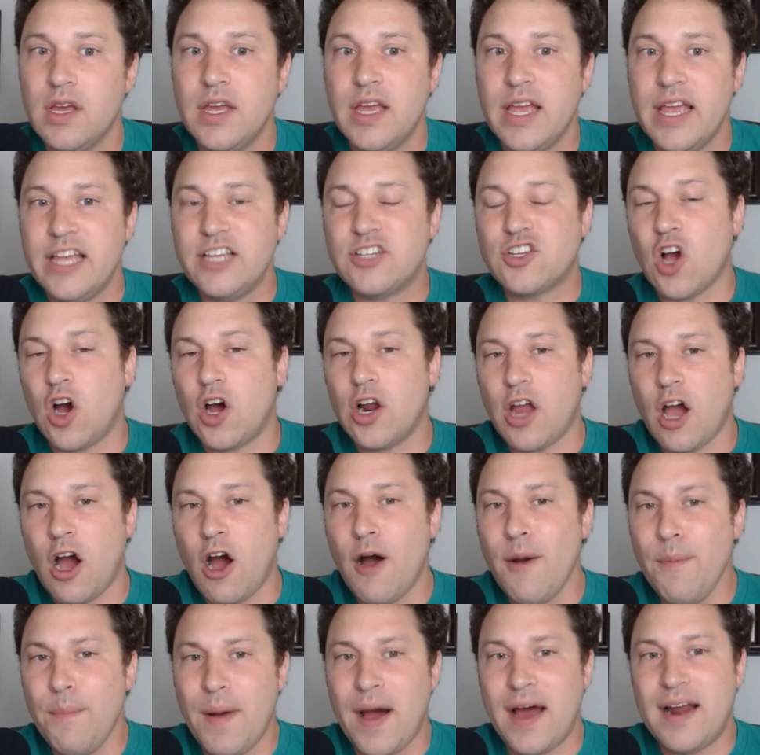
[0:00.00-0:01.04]
He's gone
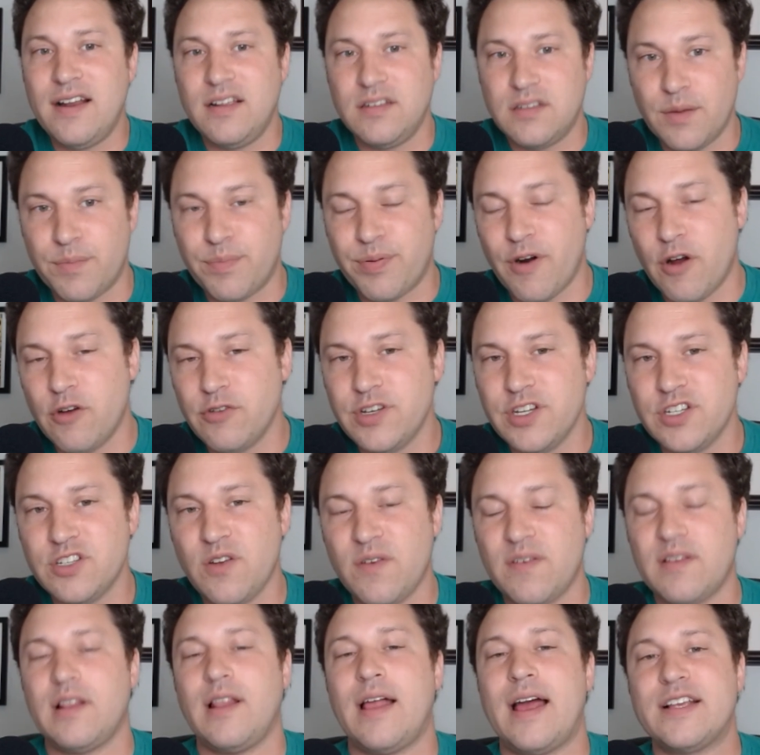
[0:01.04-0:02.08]
up on his approaches
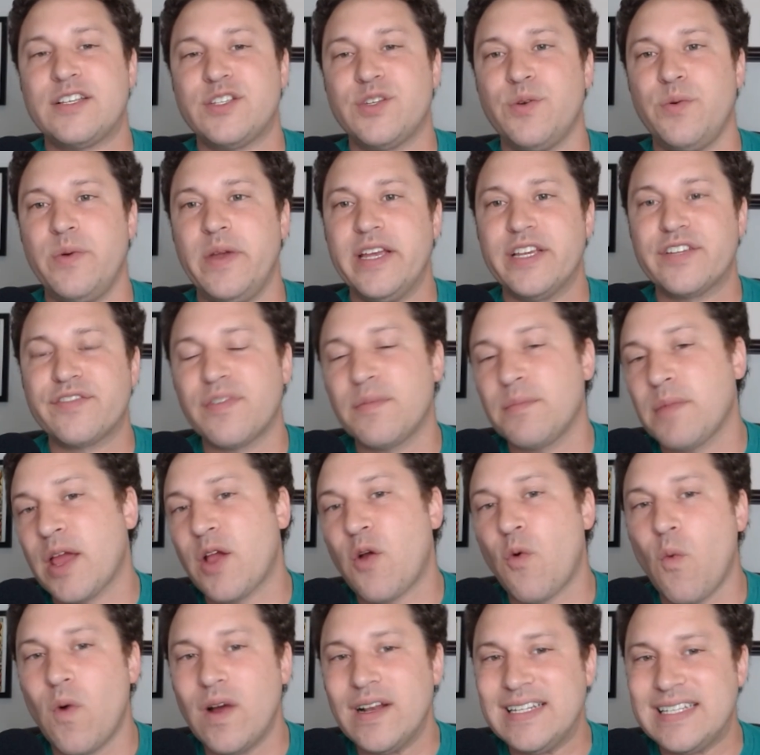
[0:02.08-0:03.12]
over the last 2 weeks from
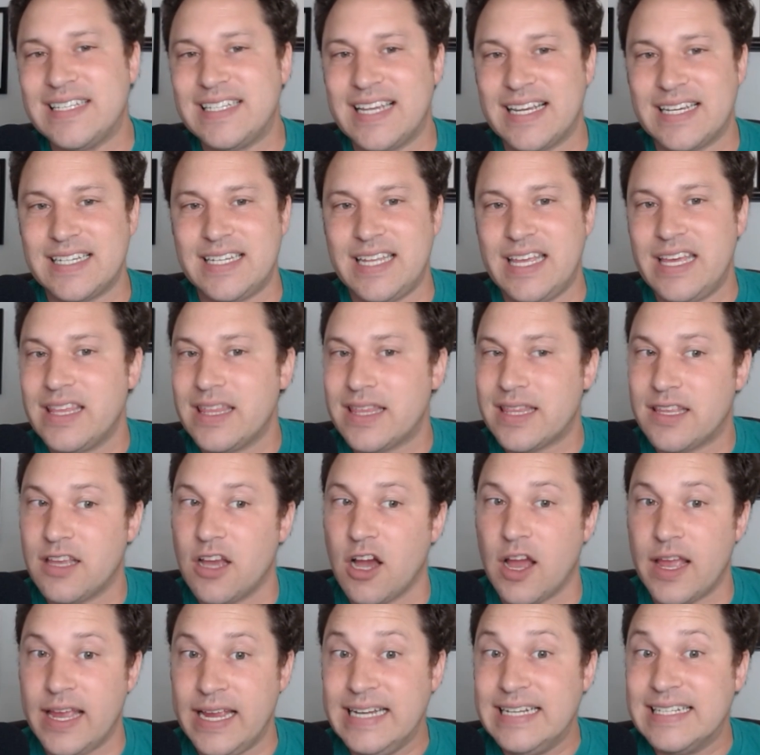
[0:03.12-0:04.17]
like 160th
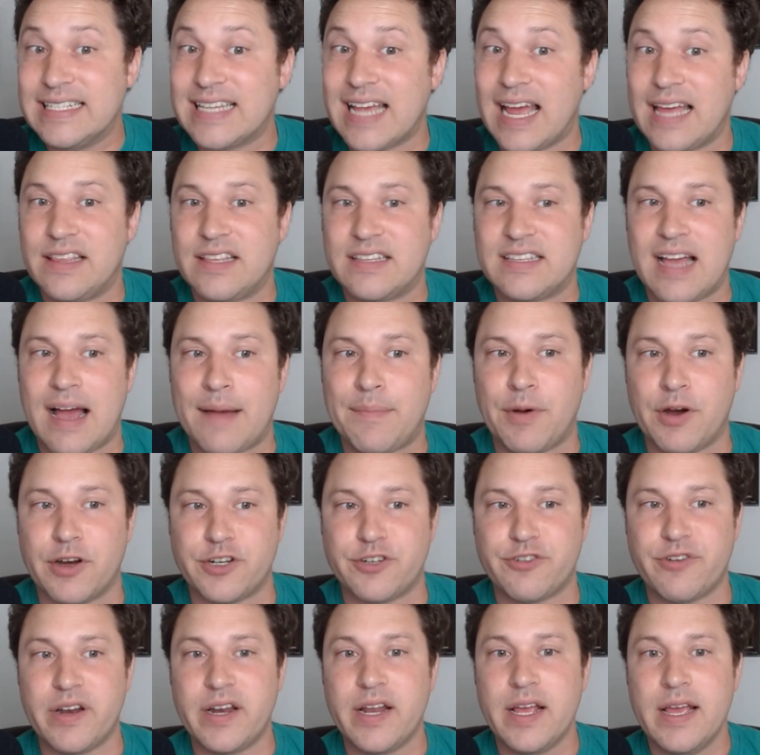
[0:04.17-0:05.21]
to inside the top
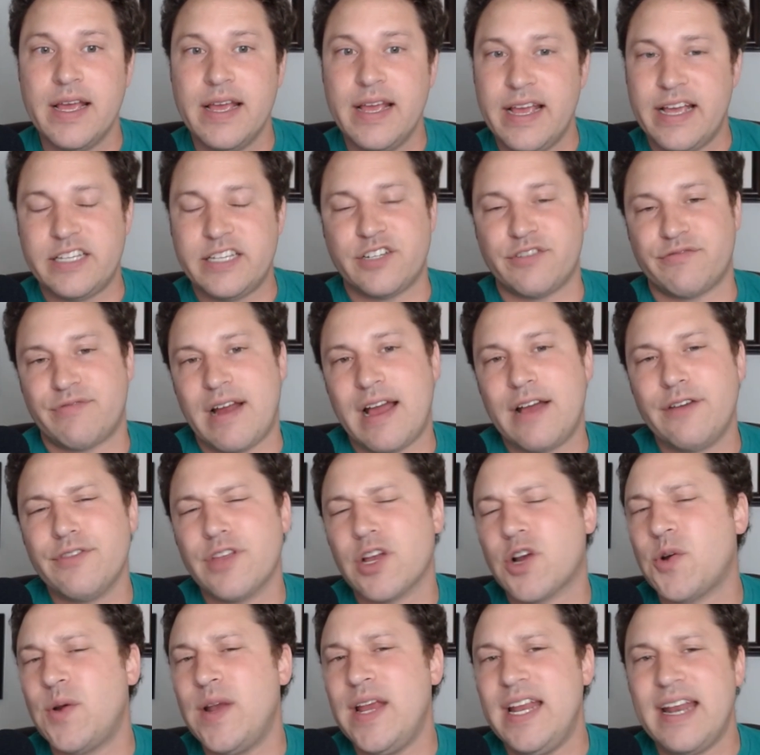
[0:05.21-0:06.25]
100. His around the
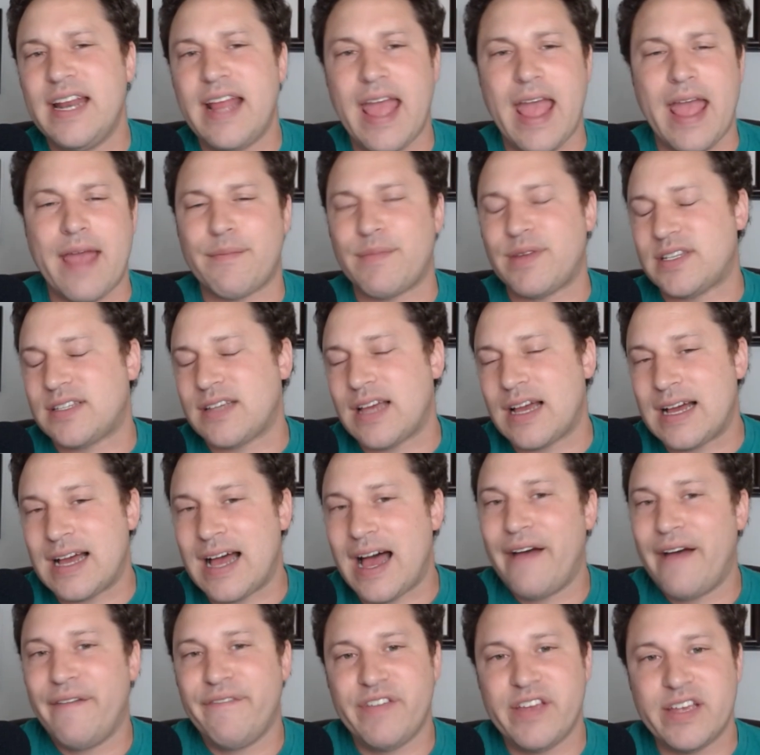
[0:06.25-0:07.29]
green game is
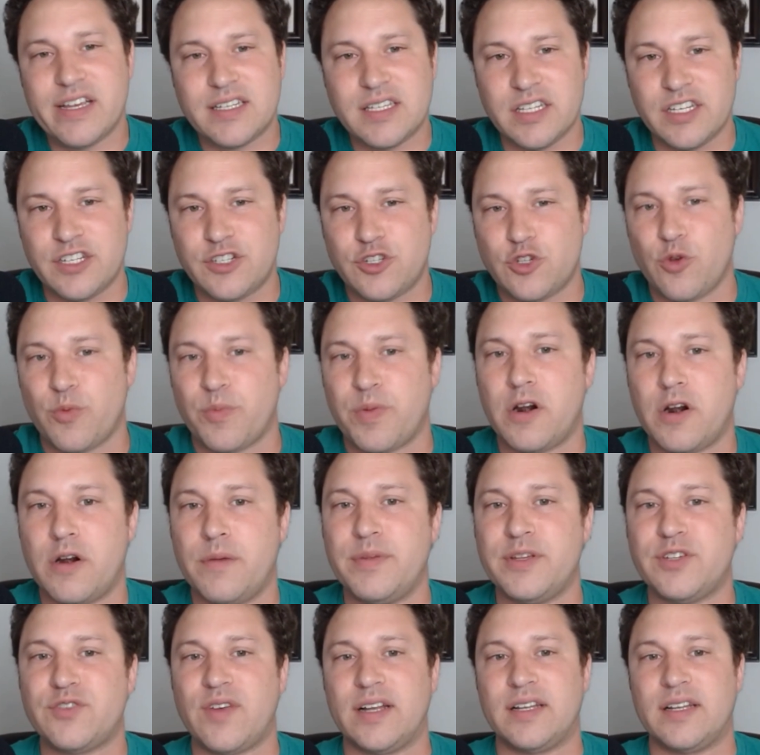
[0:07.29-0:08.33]
obviously superb.
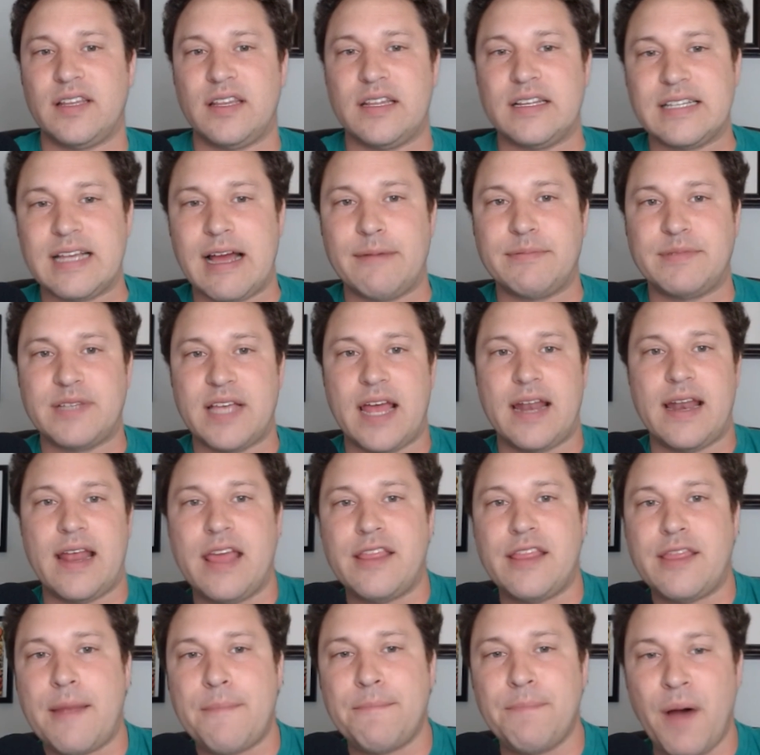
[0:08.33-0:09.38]
He's ranked in the top 10.
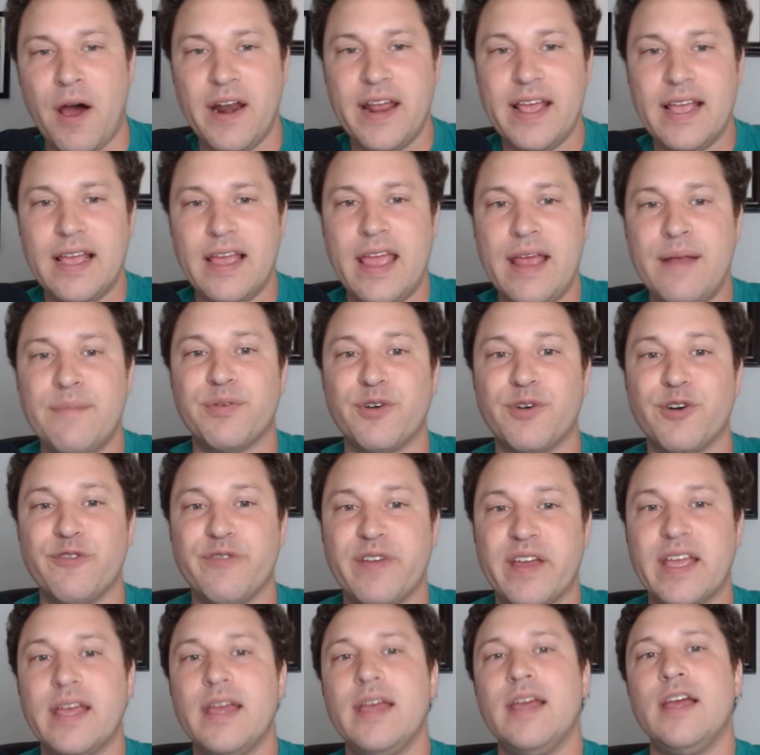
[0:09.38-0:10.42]
And then putting,
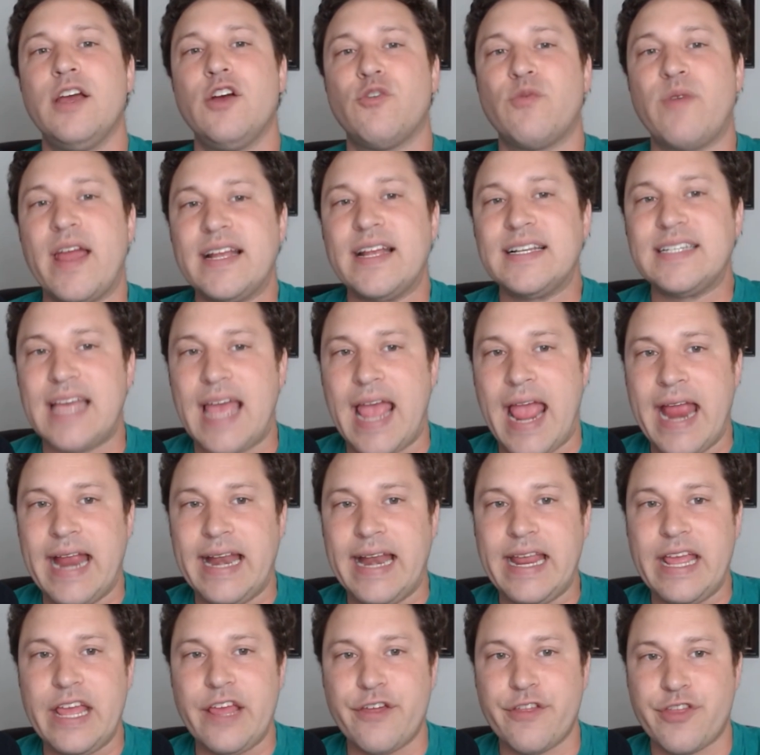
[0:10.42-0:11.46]
improving, ranked
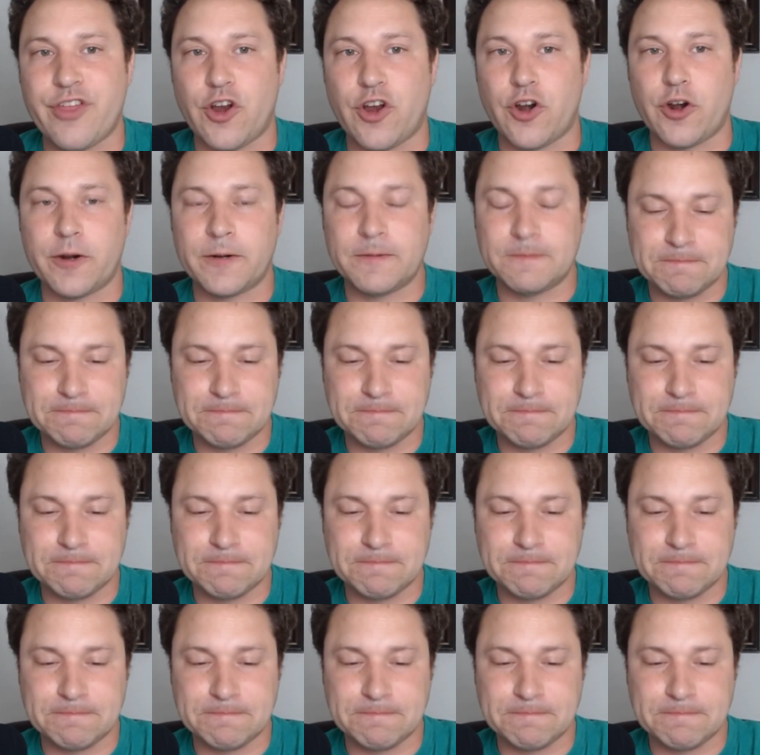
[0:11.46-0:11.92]
83rd.